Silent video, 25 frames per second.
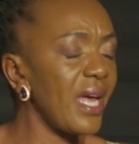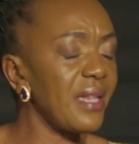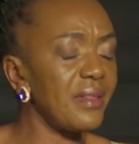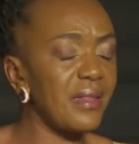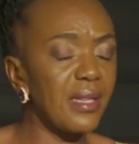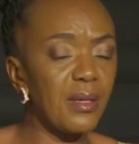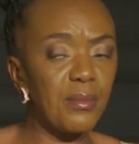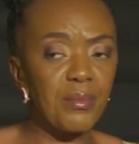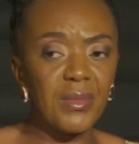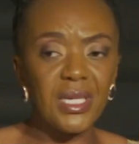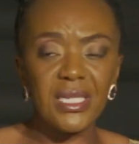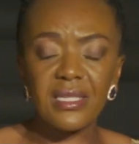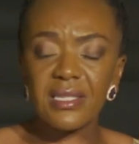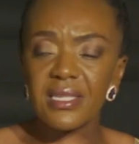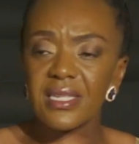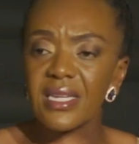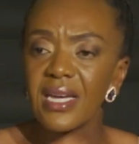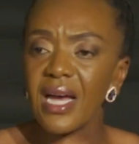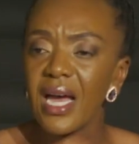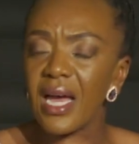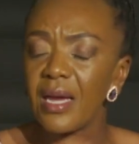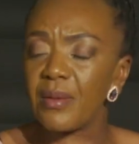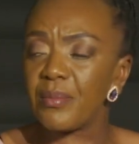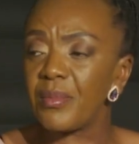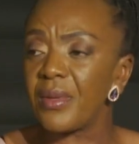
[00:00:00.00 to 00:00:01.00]
and the
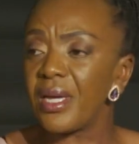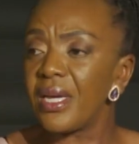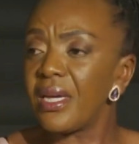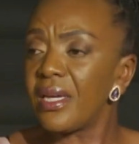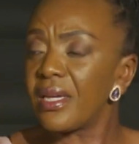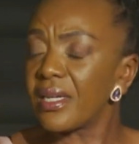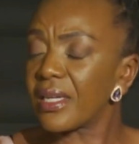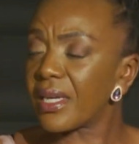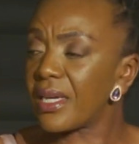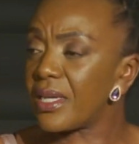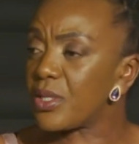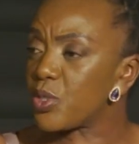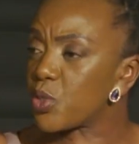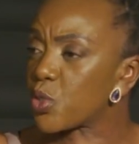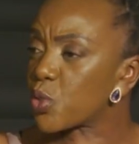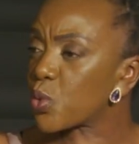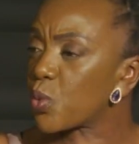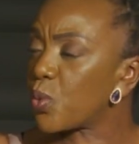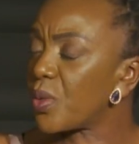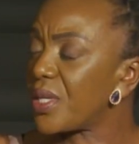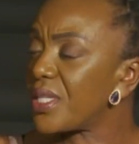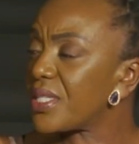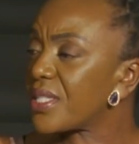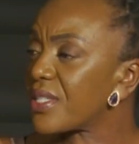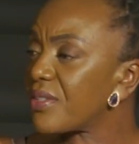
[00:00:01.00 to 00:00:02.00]
meantime can
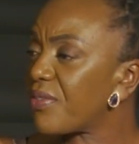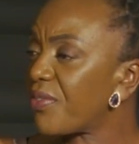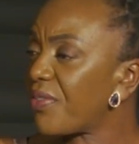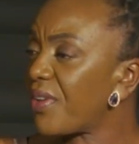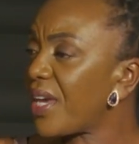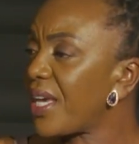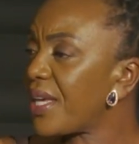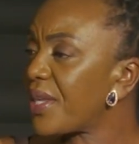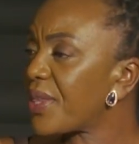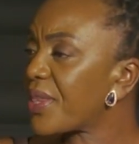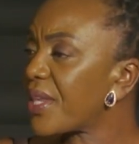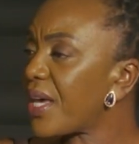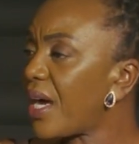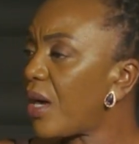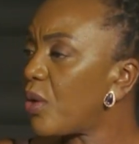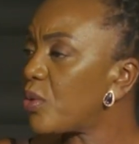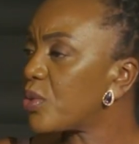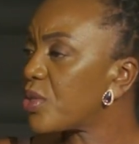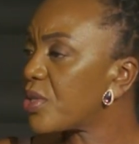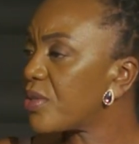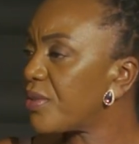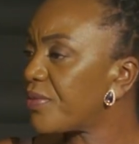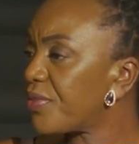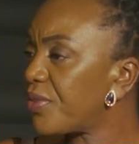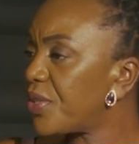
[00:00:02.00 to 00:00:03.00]
squeeze faith
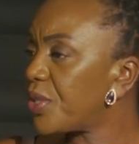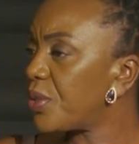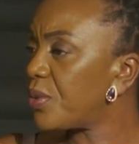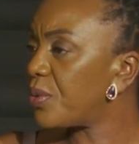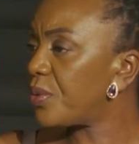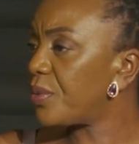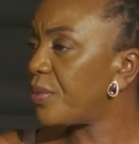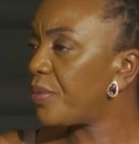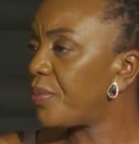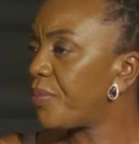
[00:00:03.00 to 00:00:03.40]
out of you.